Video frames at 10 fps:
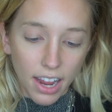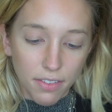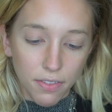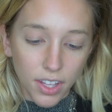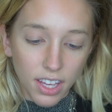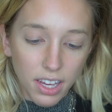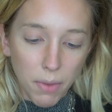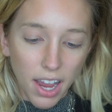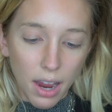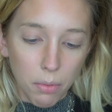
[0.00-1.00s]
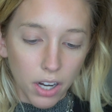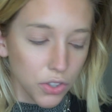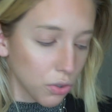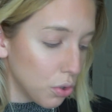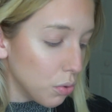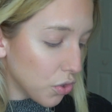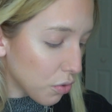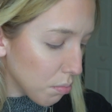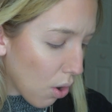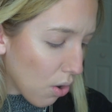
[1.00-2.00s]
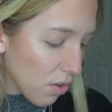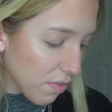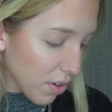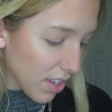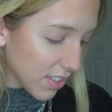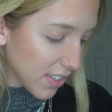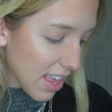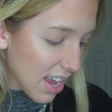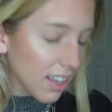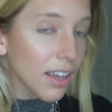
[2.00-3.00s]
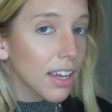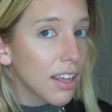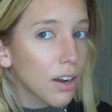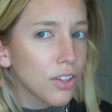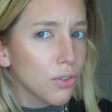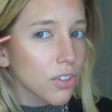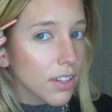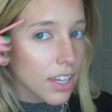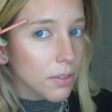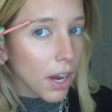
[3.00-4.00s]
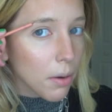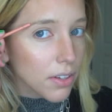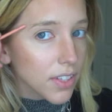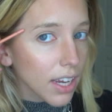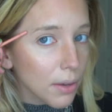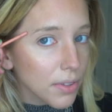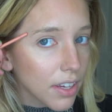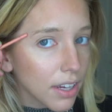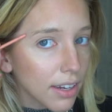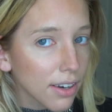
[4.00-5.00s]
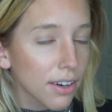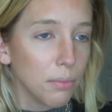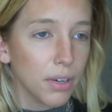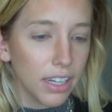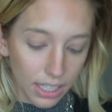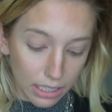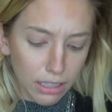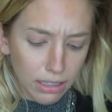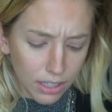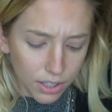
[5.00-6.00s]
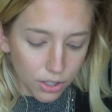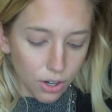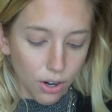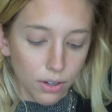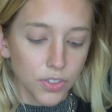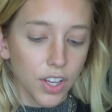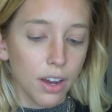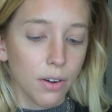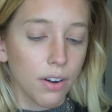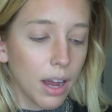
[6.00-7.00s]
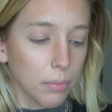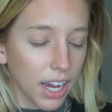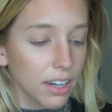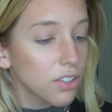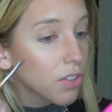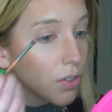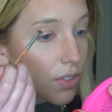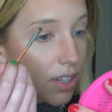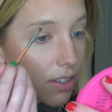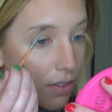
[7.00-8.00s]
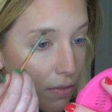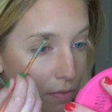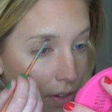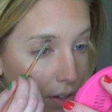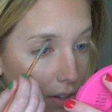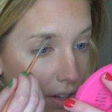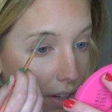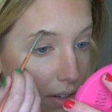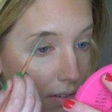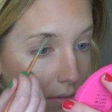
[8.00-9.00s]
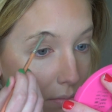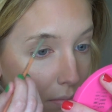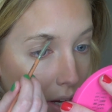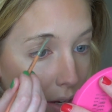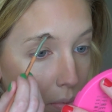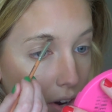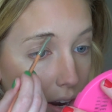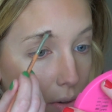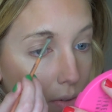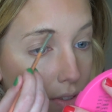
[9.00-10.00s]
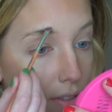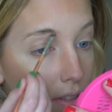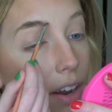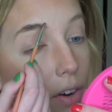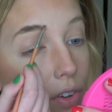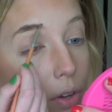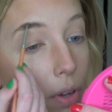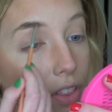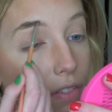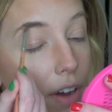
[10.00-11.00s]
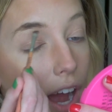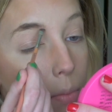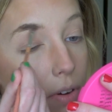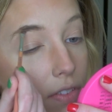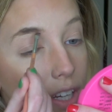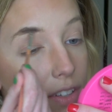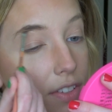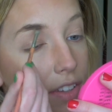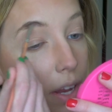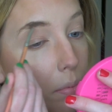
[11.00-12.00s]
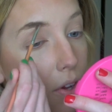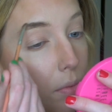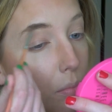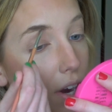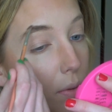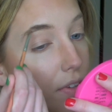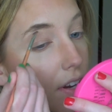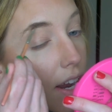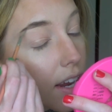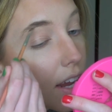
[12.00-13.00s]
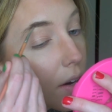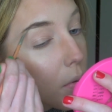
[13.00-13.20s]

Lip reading: I feel like my eyebrows are too small for this thing. Like it usually takes my eyebrows like out to here, and I'm like, girl. So I'm kind of just using it to fill in my brows. I don't really want the vibe of like a stamped on brow today. I kind of